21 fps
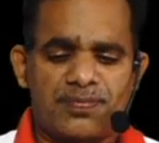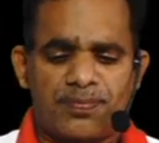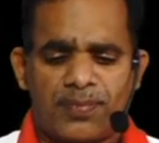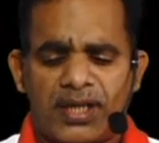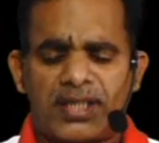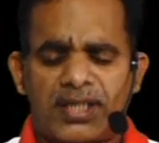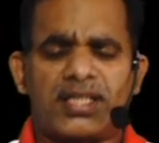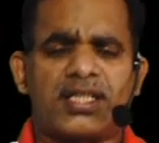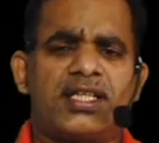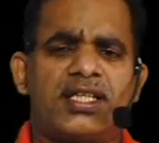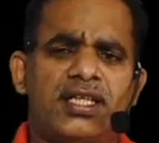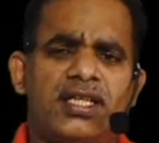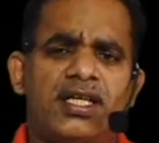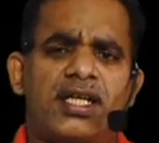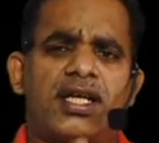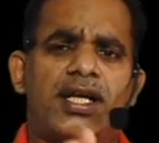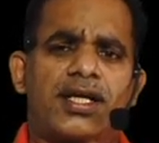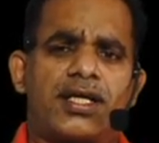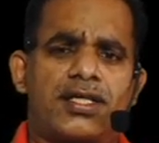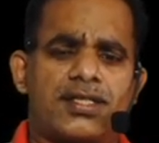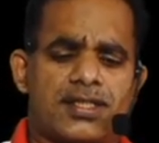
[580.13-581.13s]
but here
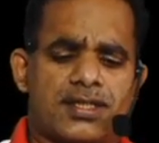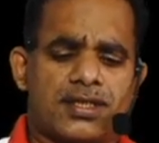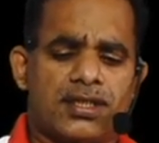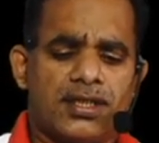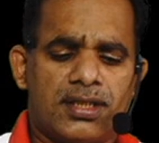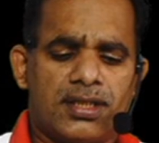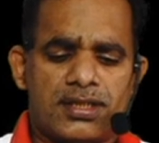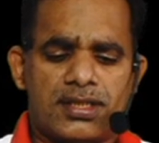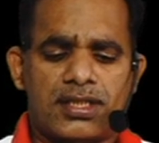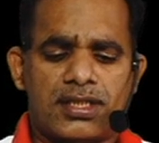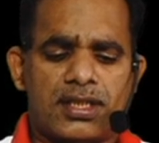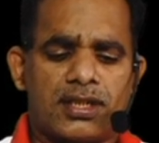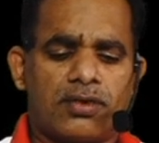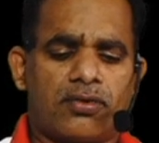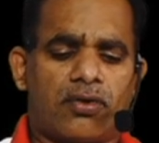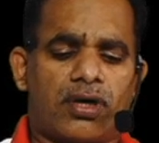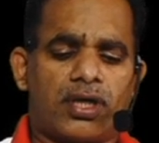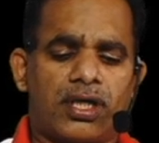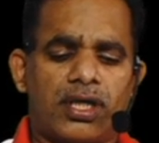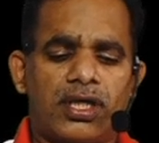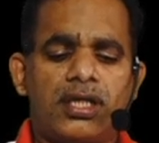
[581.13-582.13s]
let us see
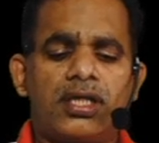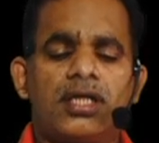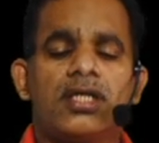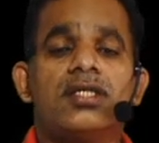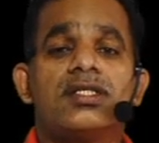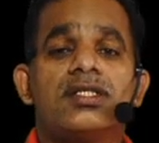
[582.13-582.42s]
only